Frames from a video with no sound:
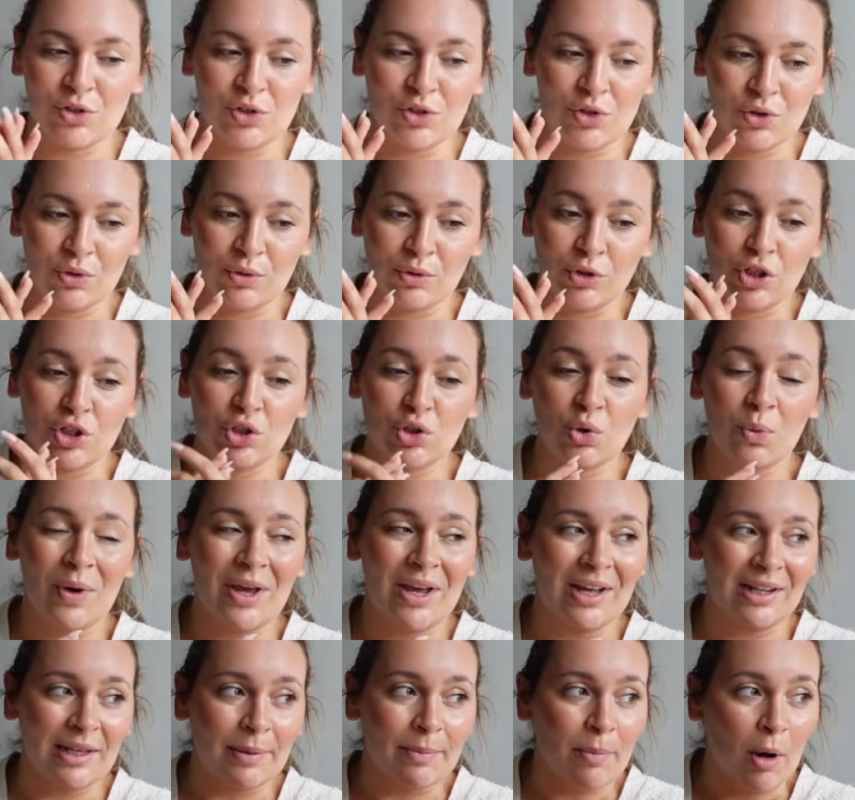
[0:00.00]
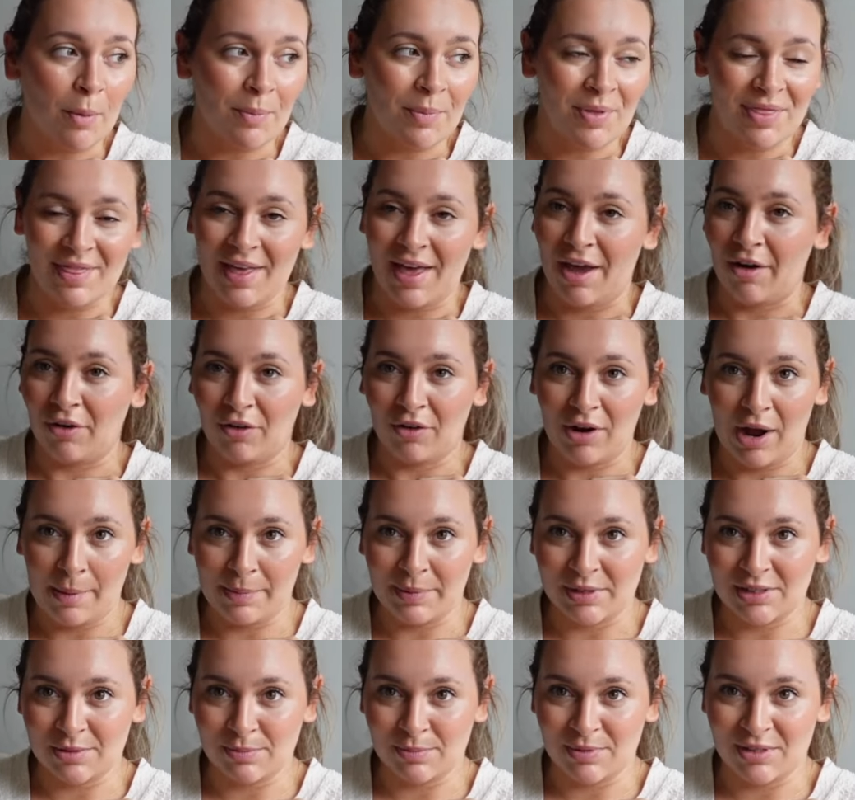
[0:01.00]
to just quickly pop in there and grab
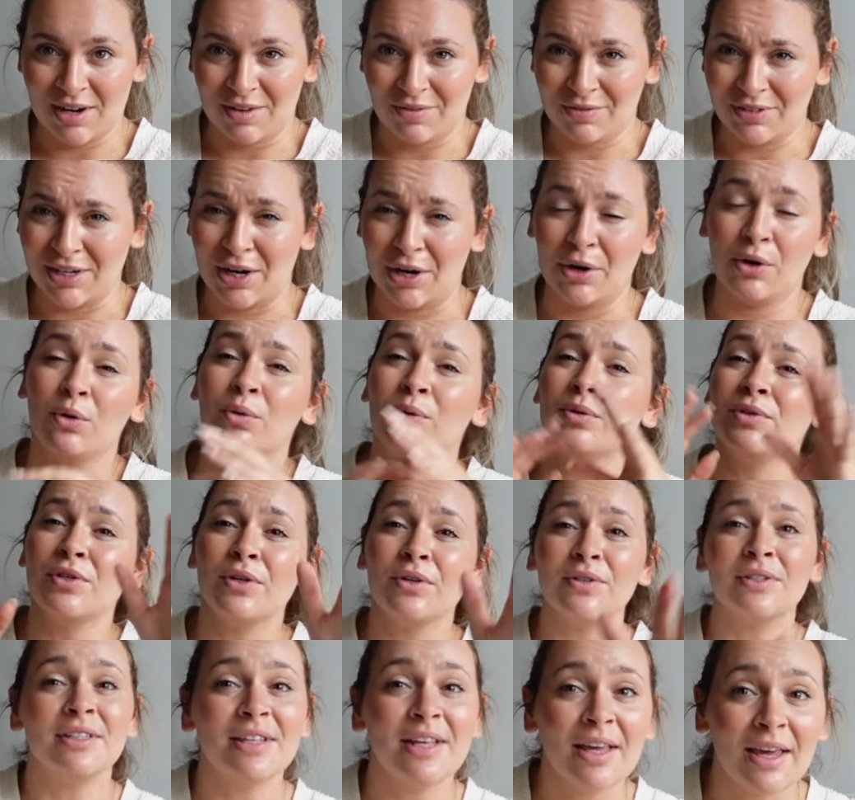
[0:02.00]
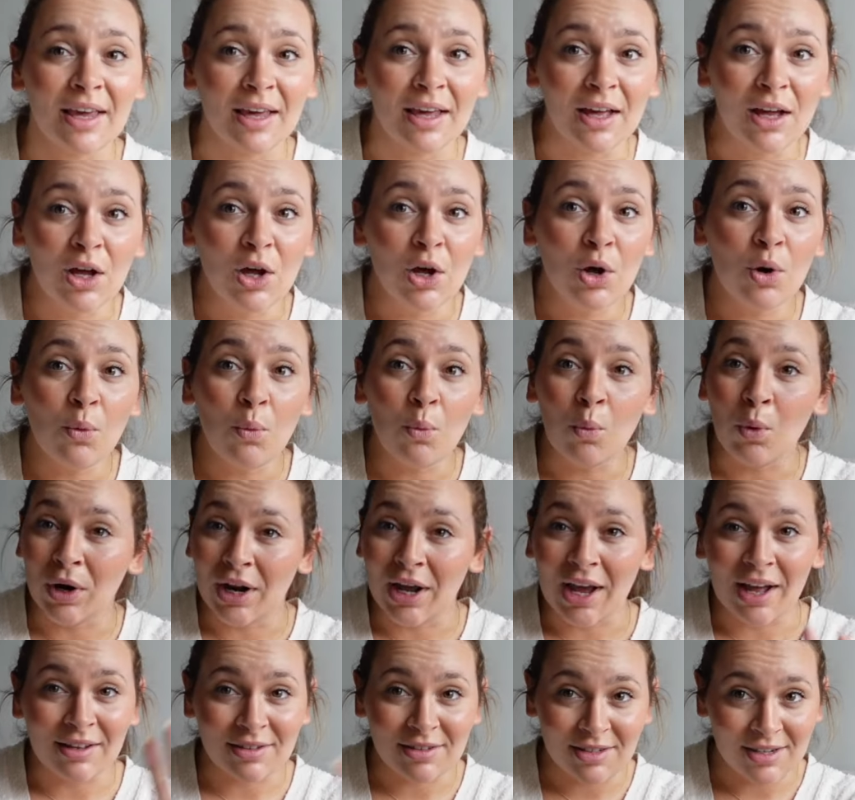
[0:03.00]
us some stuff for dinner, and also see what it
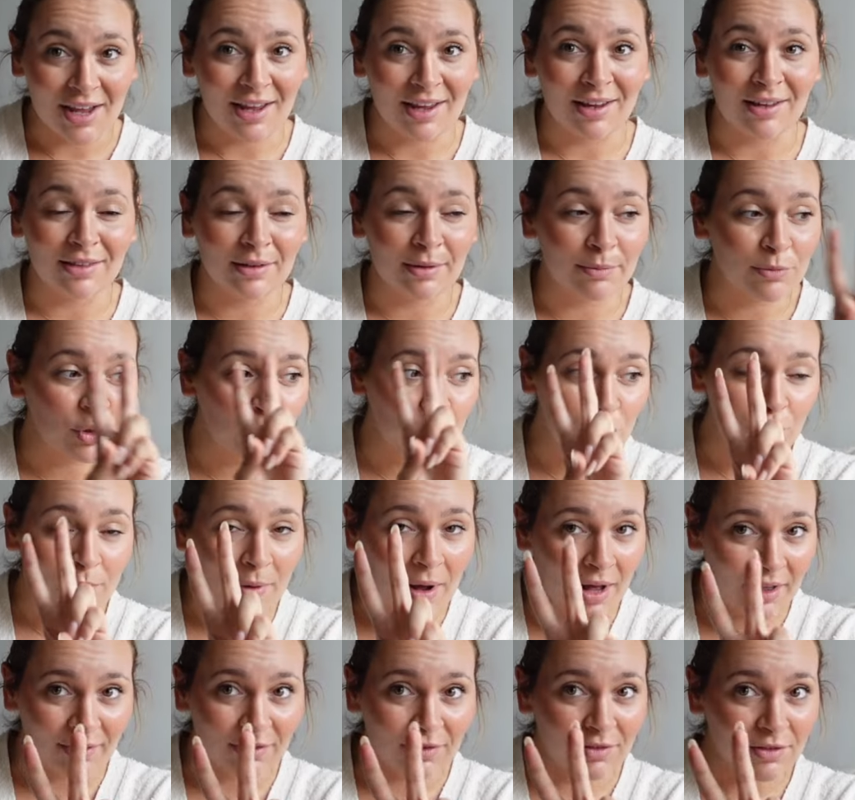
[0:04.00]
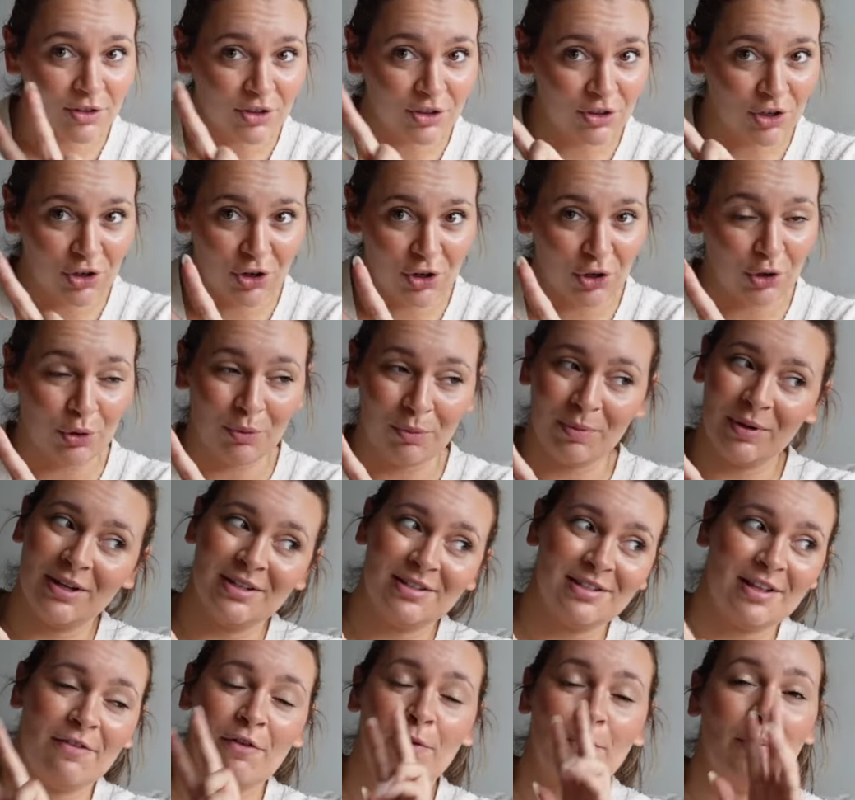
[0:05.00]
has taken them 2 months to do,
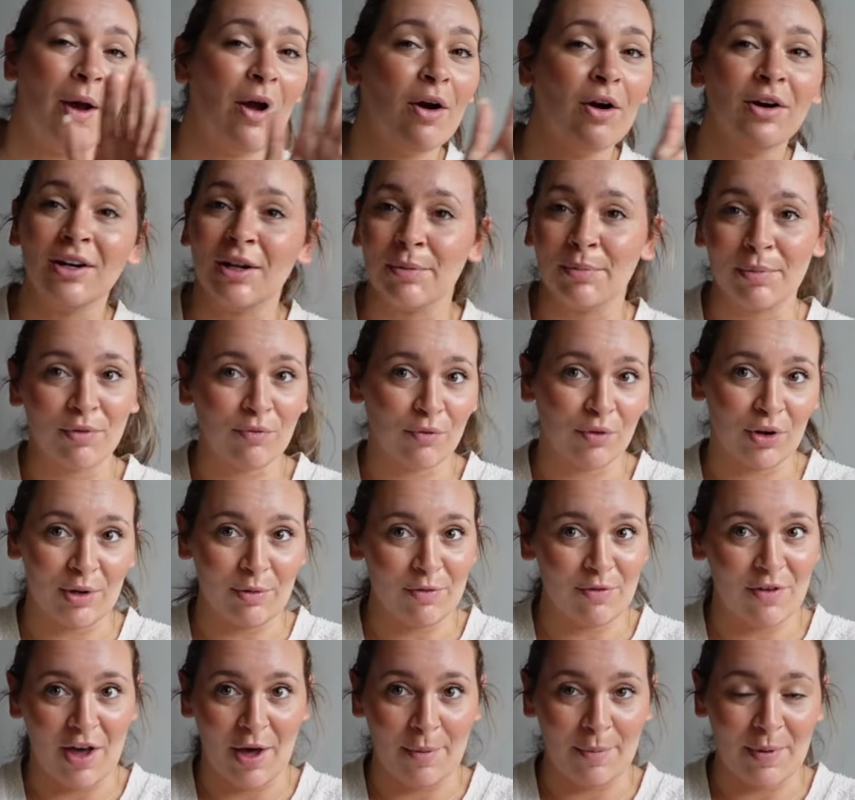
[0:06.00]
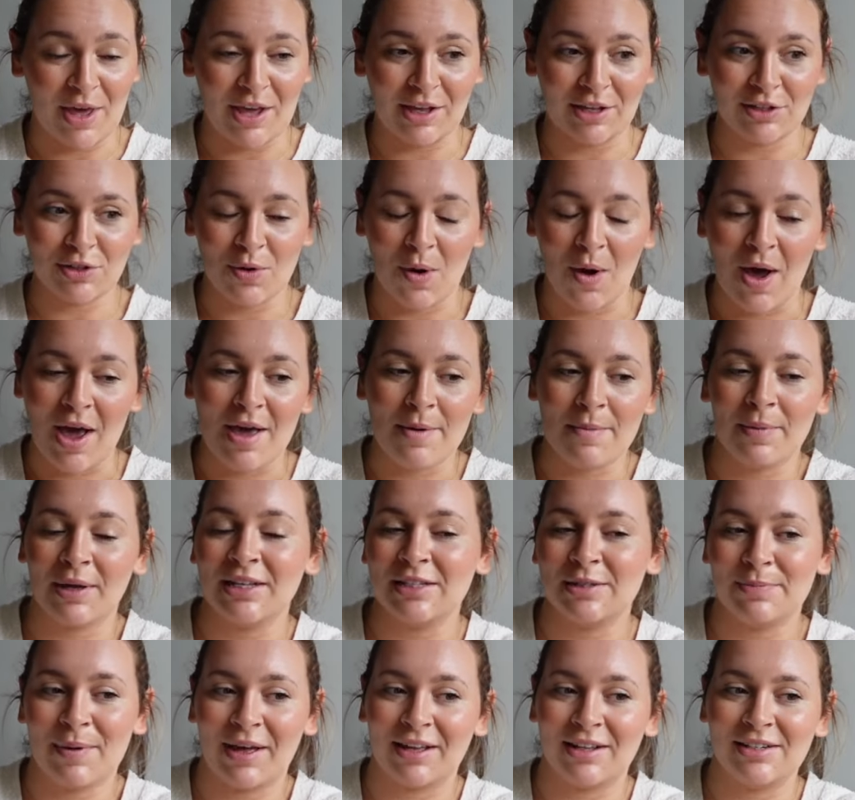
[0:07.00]
because they've apparently been refurbing. So I am
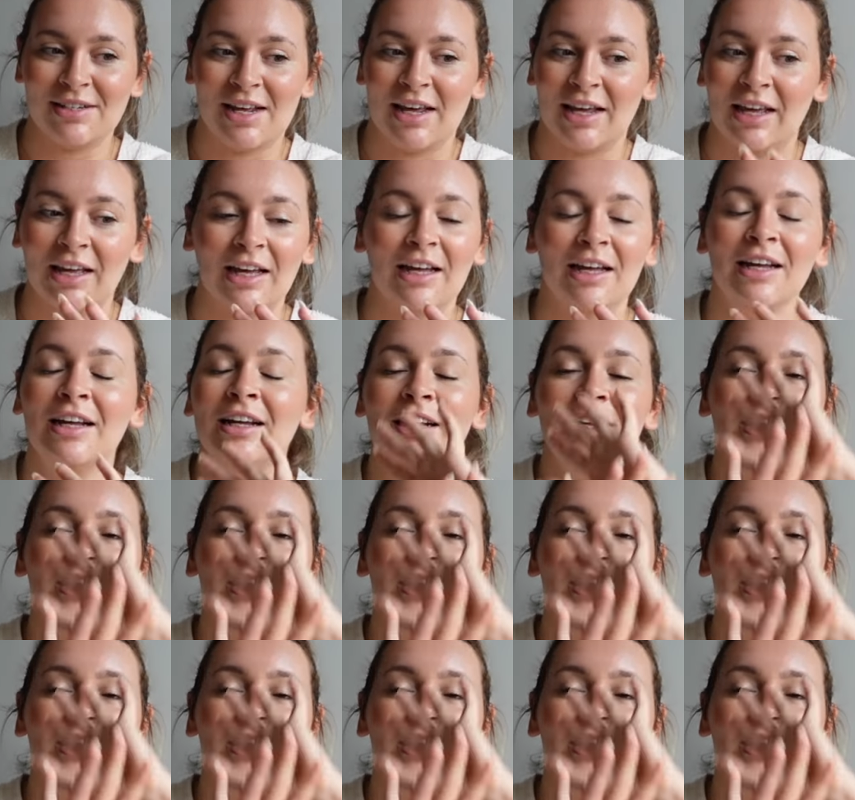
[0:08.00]
expecting